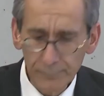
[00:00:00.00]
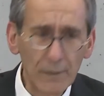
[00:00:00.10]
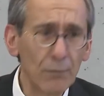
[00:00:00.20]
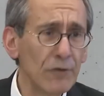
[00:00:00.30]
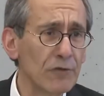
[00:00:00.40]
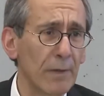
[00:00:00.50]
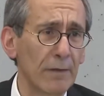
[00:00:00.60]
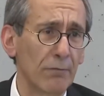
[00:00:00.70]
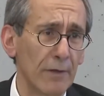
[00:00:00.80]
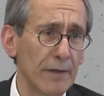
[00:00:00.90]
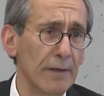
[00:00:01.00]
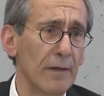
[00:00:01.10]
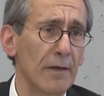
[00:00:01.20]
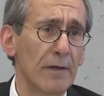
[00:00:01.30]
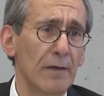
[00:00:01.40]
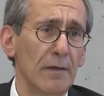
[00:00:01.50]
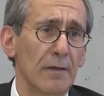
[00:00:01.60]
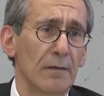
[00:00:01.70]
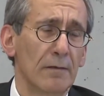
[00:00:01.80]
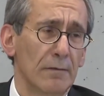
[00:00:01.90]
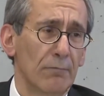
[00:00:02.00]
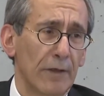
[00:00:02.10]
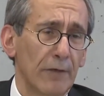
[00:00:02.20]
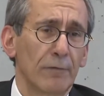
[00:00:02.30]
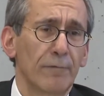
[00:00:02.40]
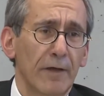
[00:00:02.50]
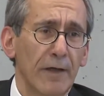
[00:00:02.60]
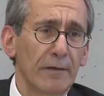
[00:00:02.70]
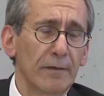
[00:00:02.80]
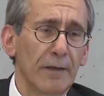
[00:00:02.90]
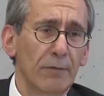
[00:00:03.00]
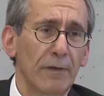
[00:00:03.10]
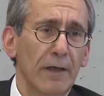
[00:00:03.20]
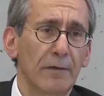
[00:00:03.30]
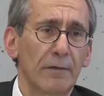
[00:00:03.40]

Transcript: Which, by the way, we cannot forget that we had